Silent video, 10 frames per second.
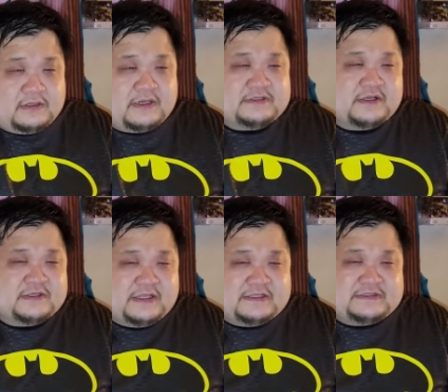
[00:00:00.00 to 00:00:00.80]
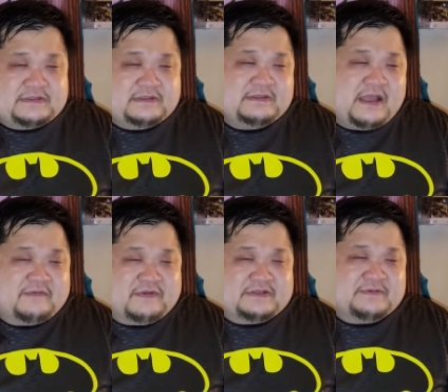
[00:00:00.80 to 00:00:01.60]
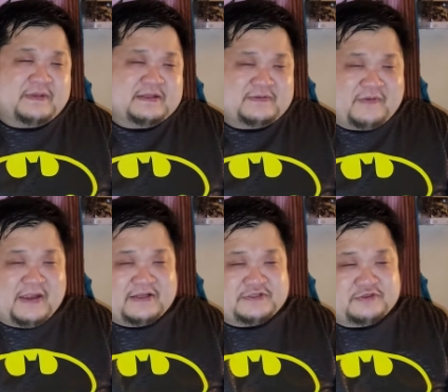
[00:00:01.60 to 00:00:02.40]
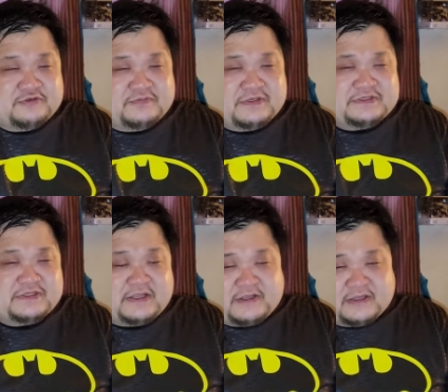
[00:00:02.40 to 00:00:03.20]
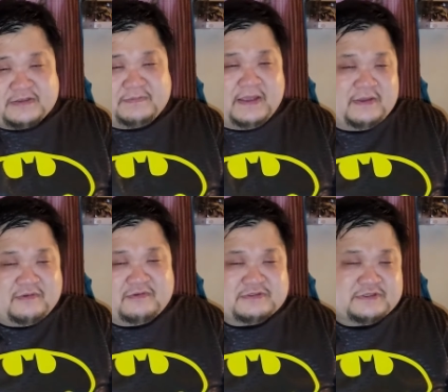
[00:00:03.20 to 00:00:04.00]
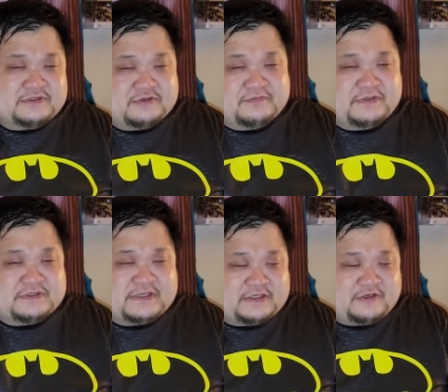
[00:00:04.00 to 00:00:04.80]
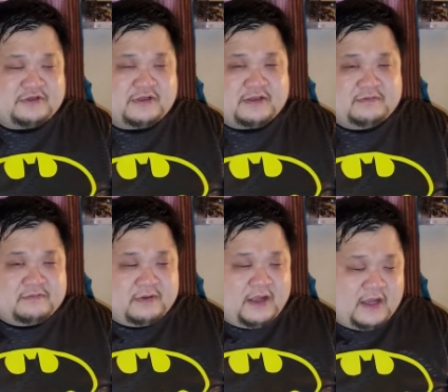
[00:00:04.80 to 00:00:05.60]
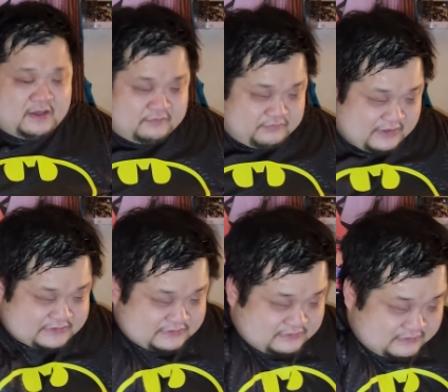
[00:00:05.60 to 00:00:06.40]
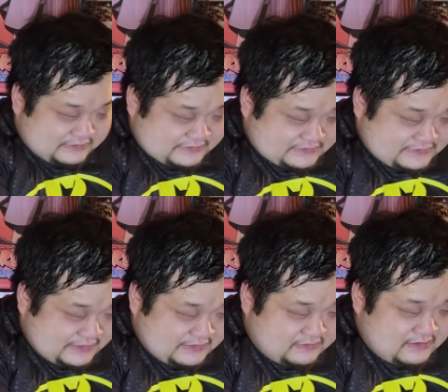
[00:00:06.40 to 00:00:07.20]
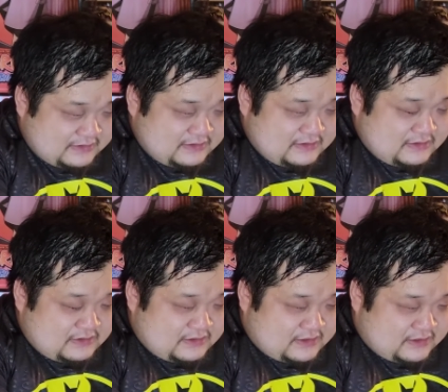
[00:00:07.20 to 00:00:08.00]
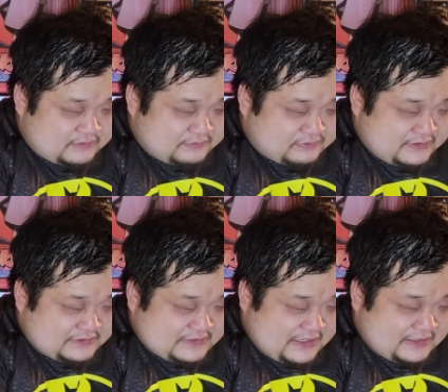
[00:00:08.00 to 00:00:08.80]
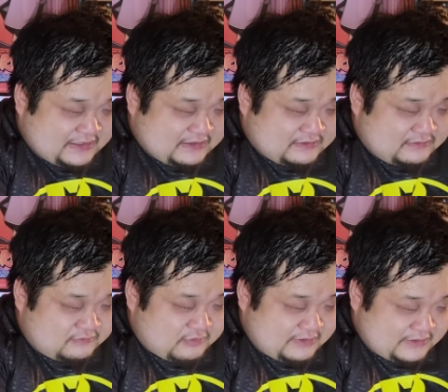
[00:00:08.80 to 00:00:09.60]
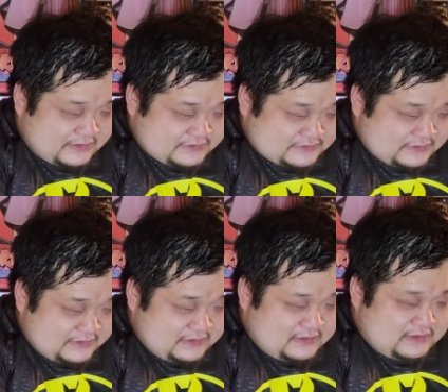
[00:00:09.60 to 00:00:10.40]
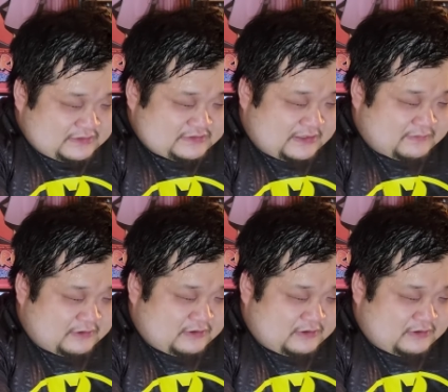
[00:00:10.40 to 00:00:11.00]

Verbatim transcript: there's all these evidence about finding a stool pigeon. They thought the Penguin was a stool pigeon that turned on, as I stated. The police had a witness, Sal